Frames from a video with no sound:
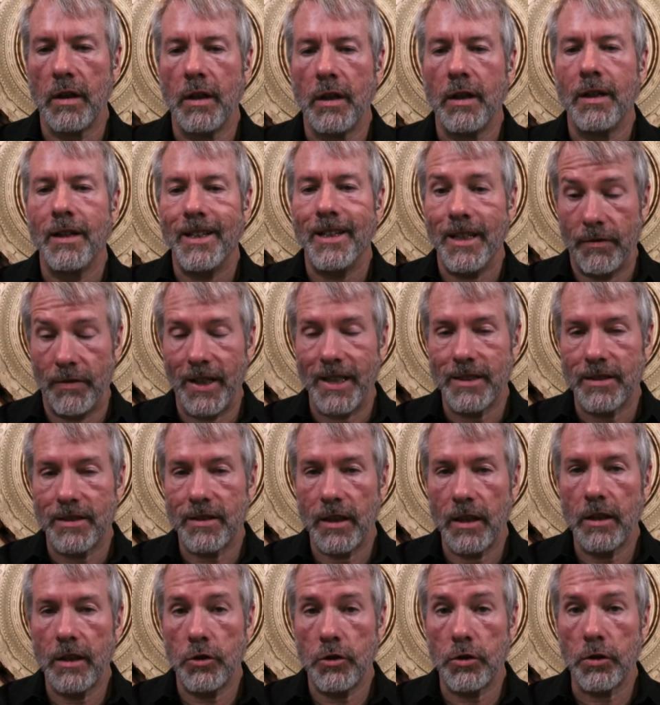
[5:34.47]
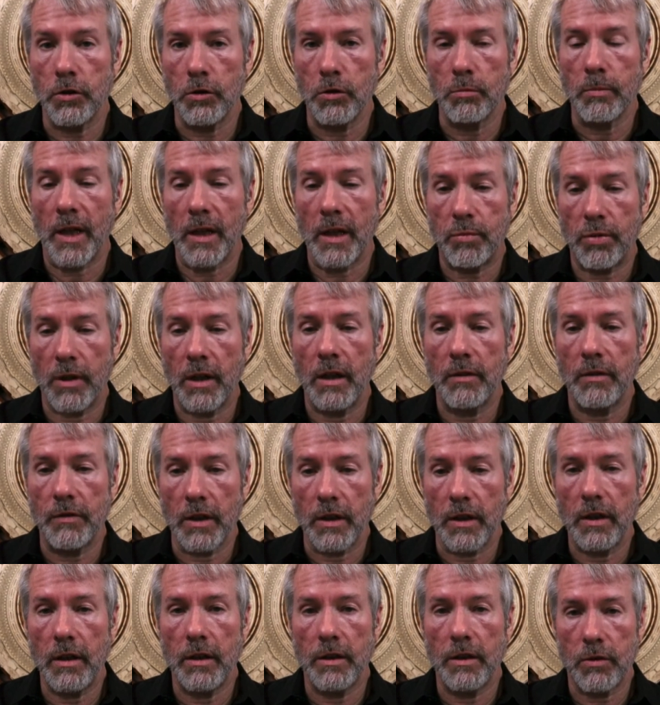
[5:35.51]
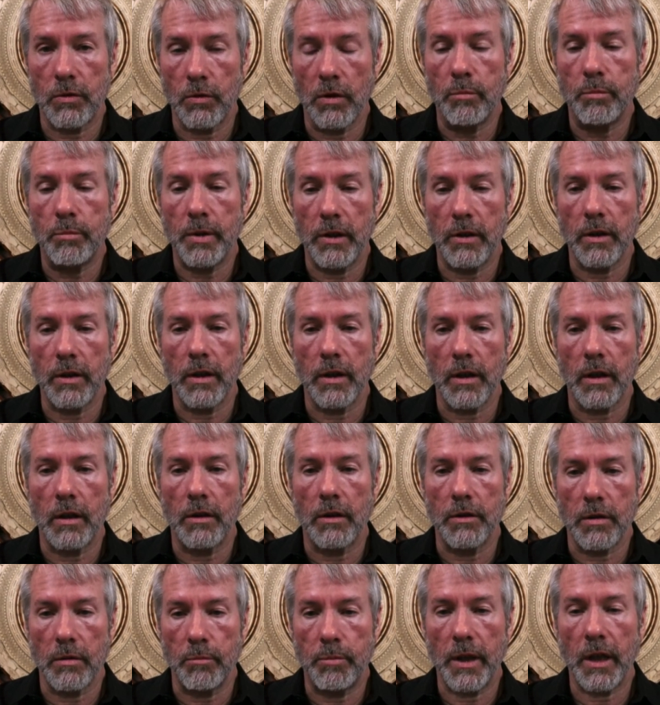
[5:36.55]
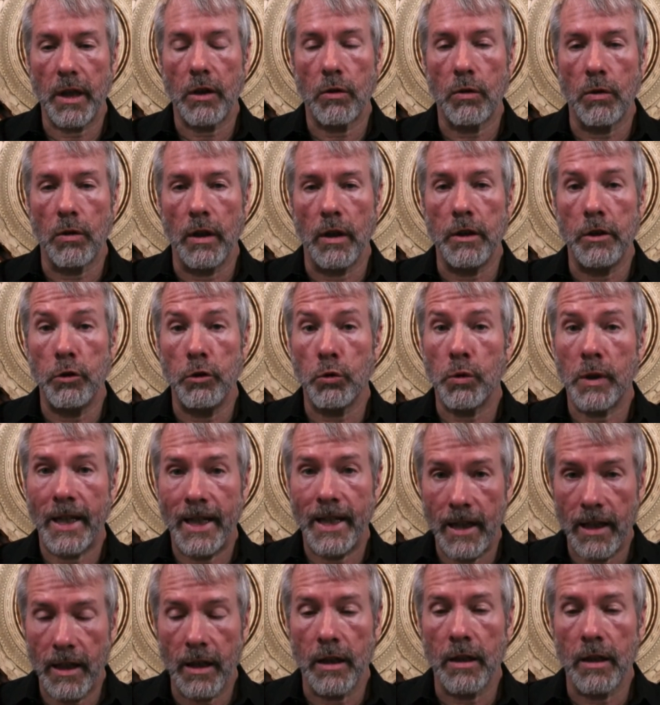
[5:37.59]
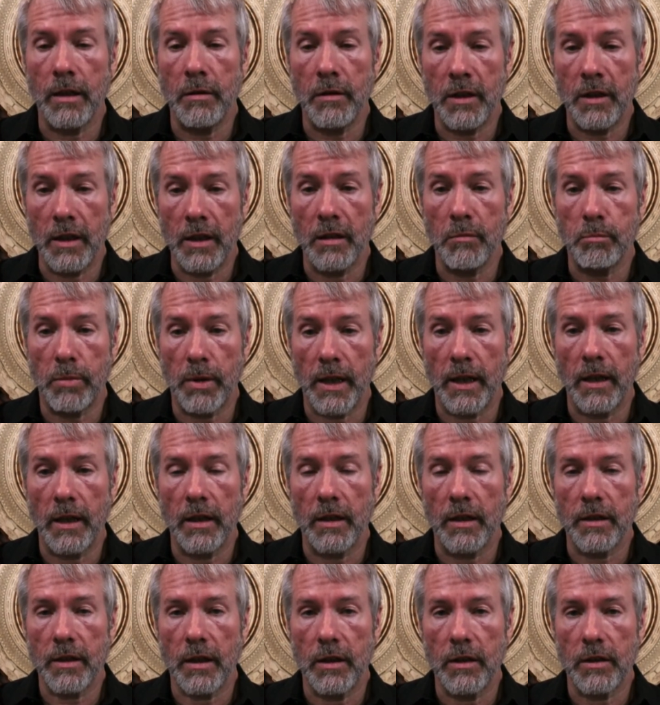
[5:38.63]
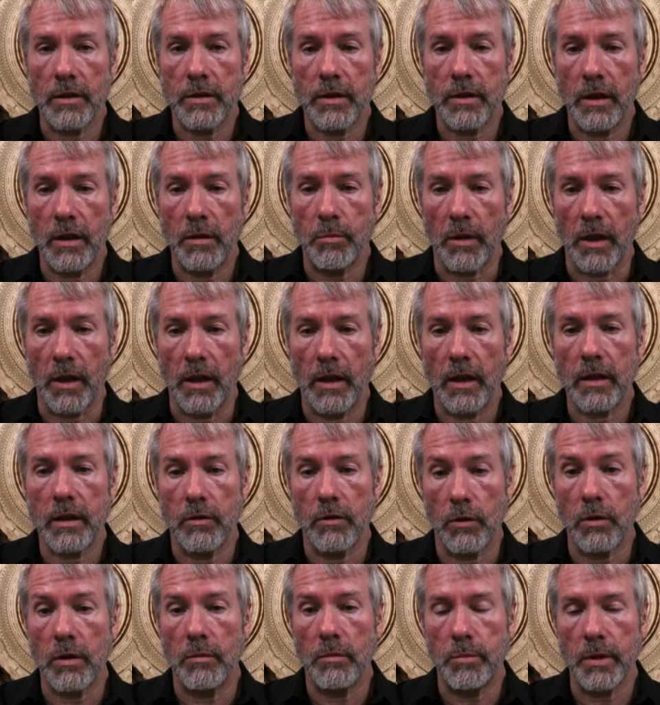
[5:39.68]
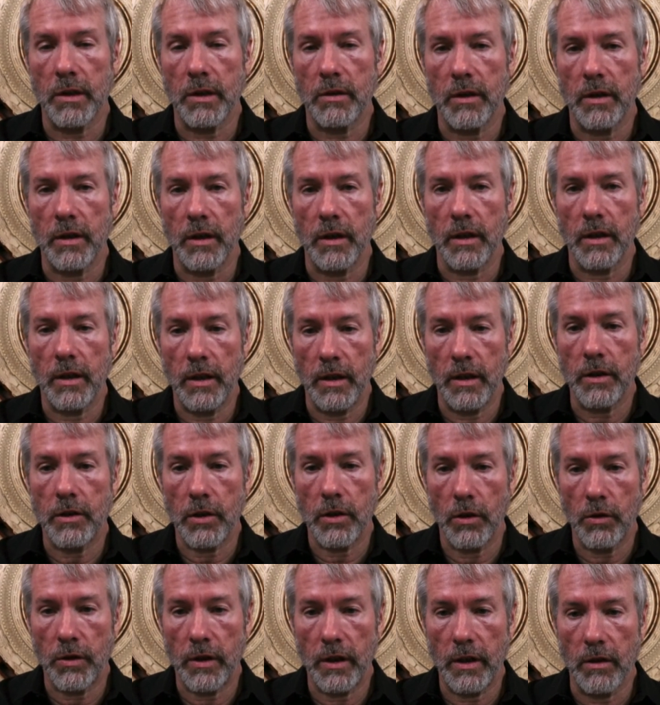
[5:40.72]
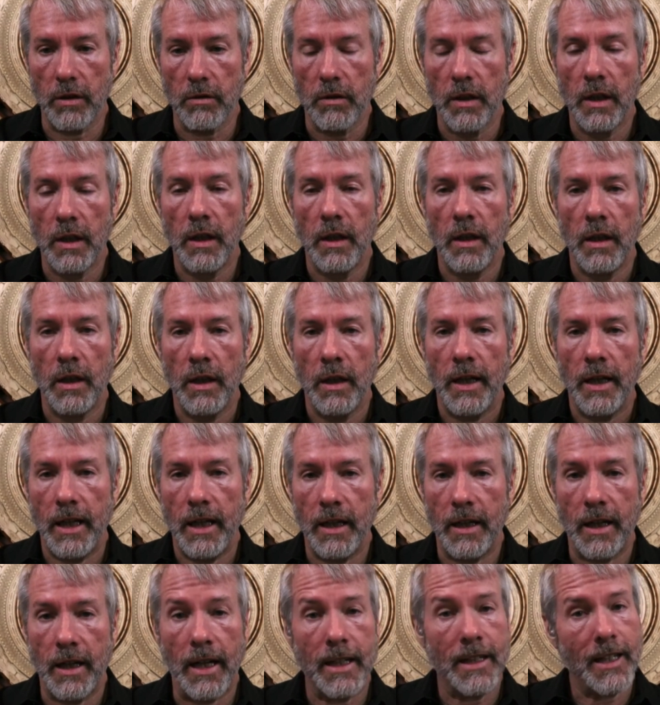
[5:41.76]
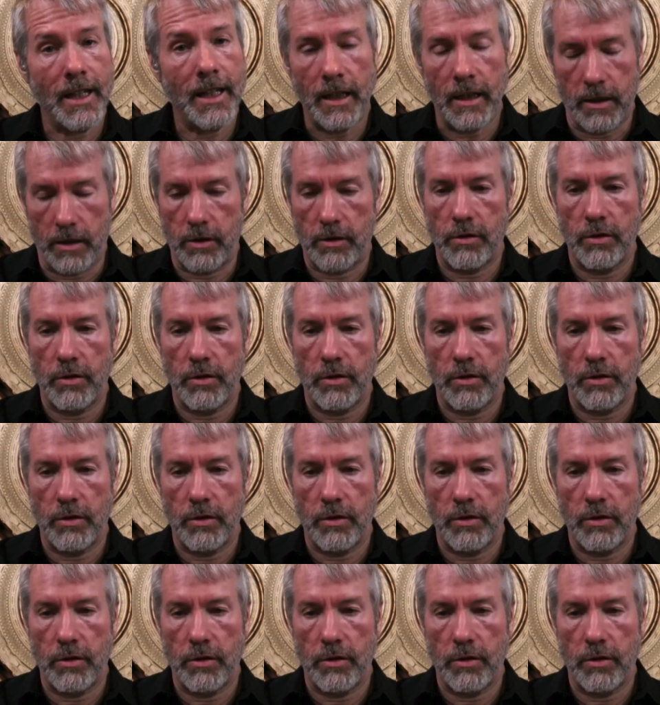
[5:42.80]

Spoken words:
If I send you my private keys to $1 billion of Bitcoin, you can indeed buy an entire city block or a building in Tokyo, and I can't.